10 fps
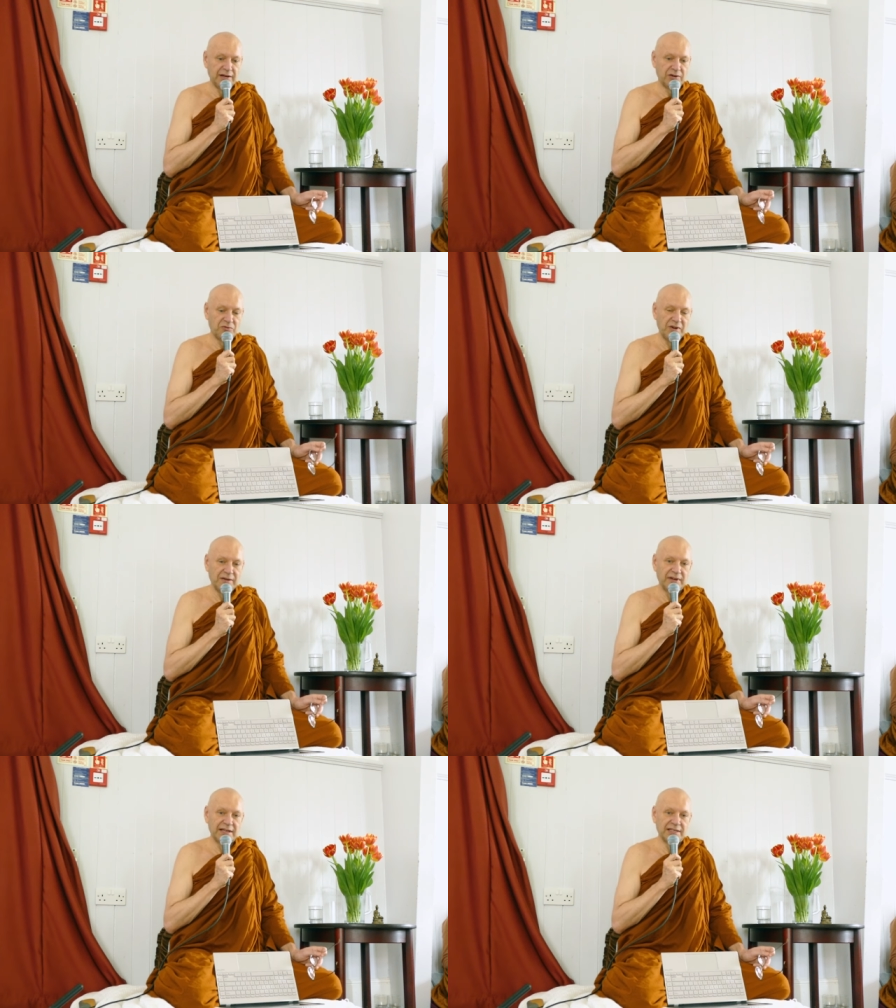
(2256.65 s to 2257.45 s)

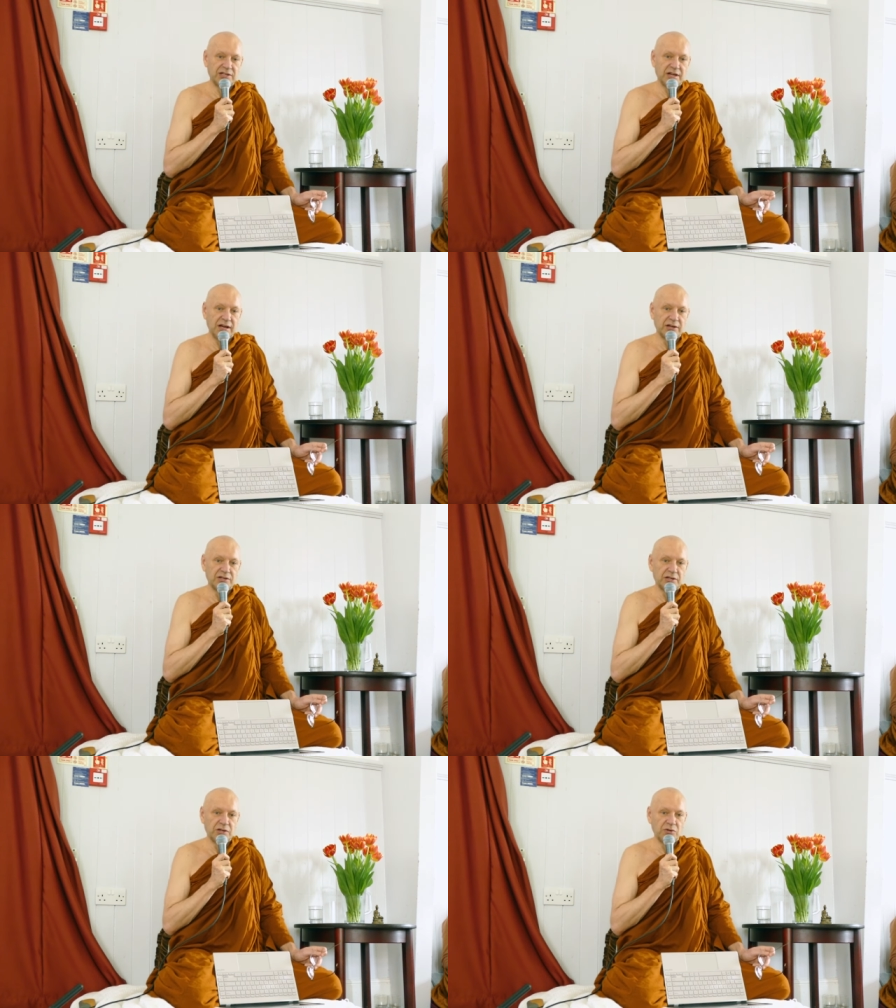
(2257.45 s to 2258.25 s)
Craving is in
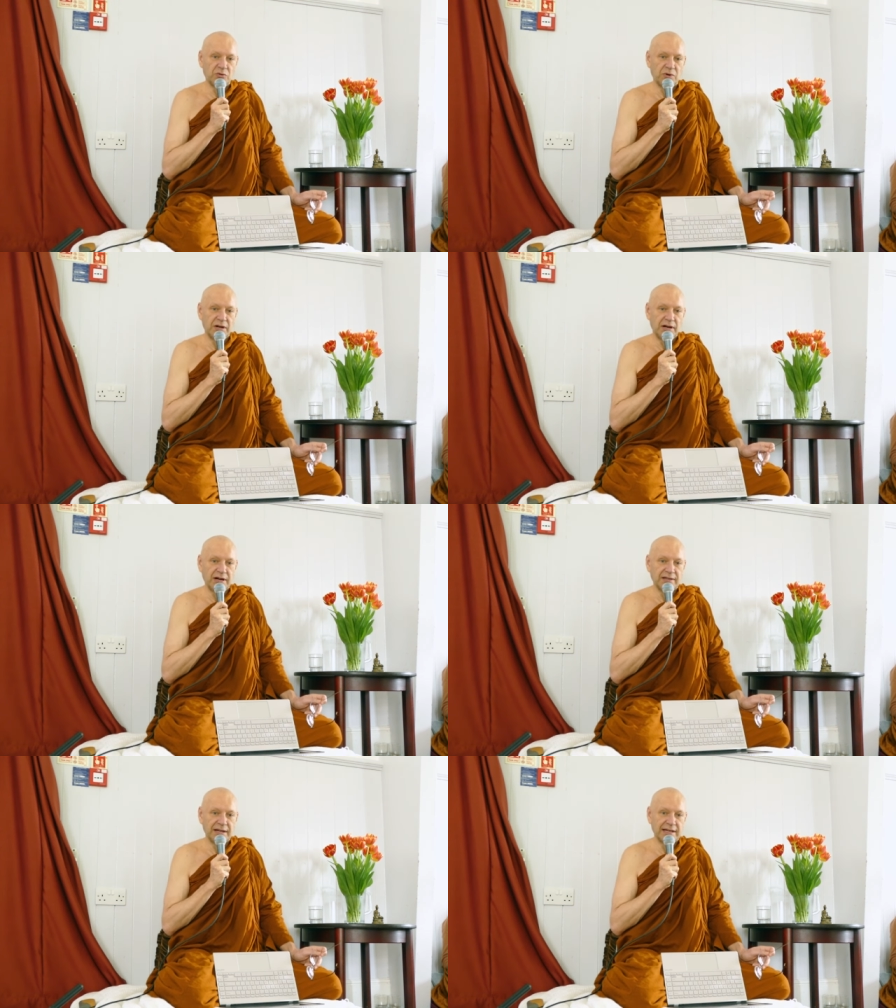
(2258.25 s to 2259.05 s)
charge, you
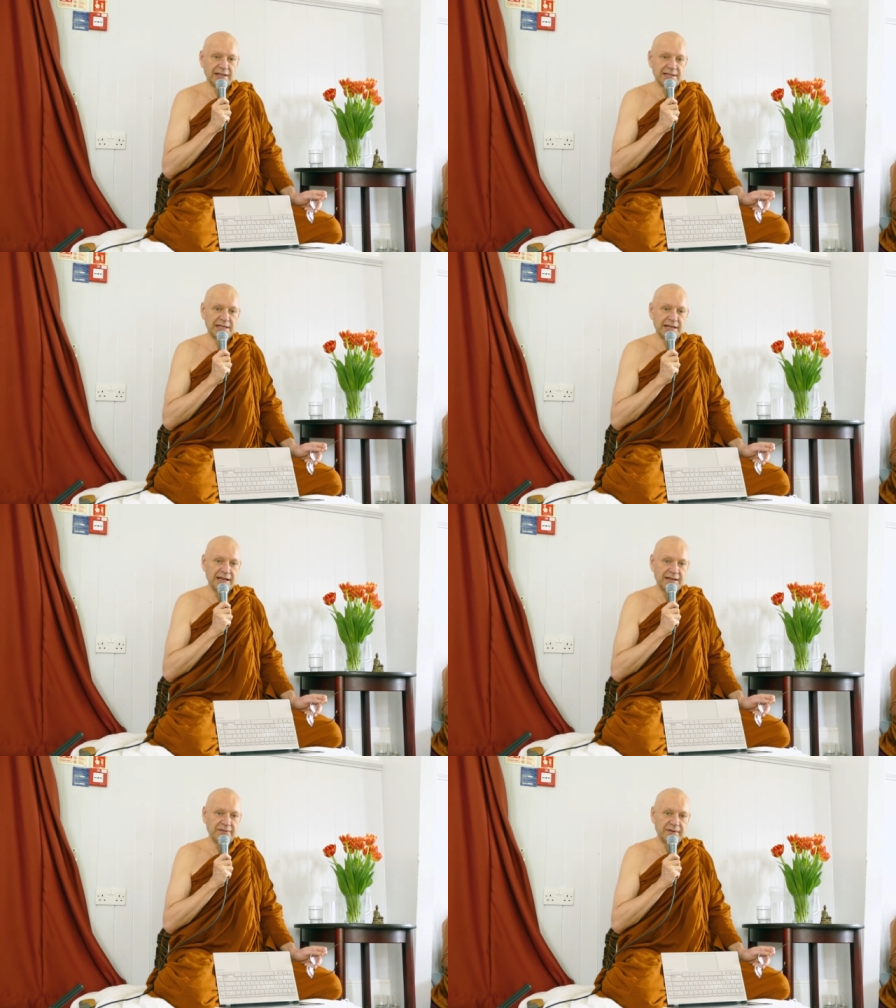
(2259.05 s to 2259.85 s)
are the little
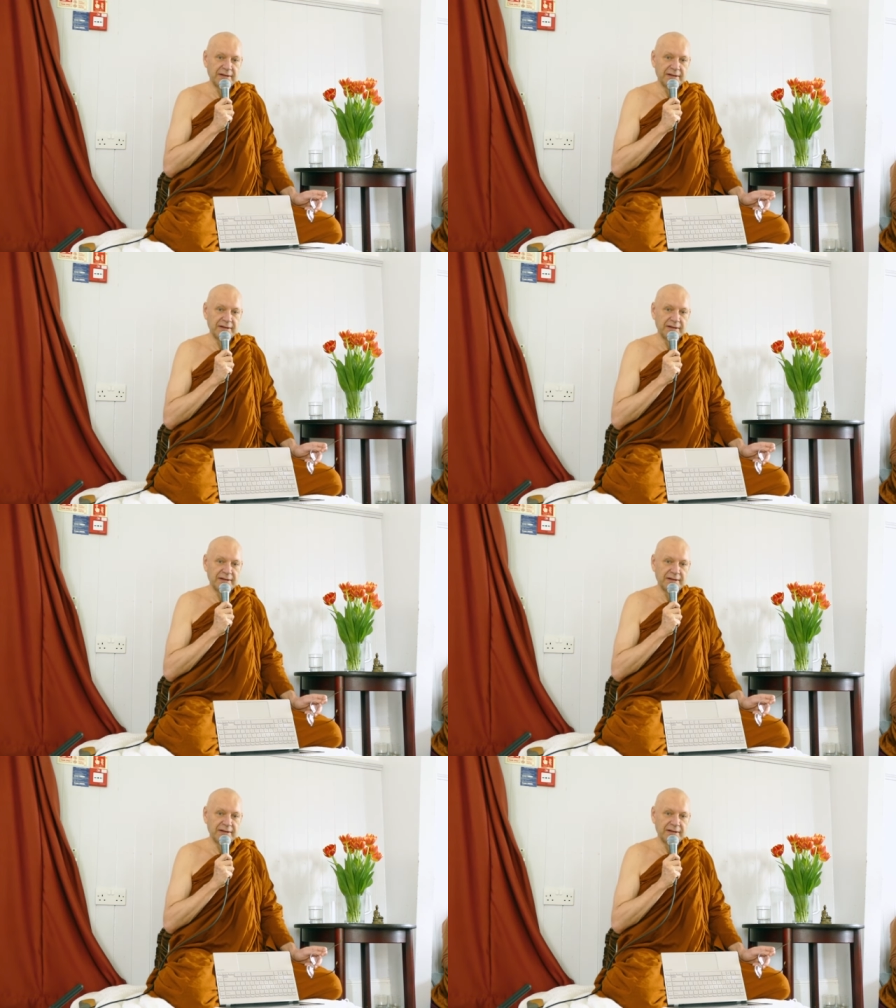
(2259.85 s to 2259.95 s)
slave.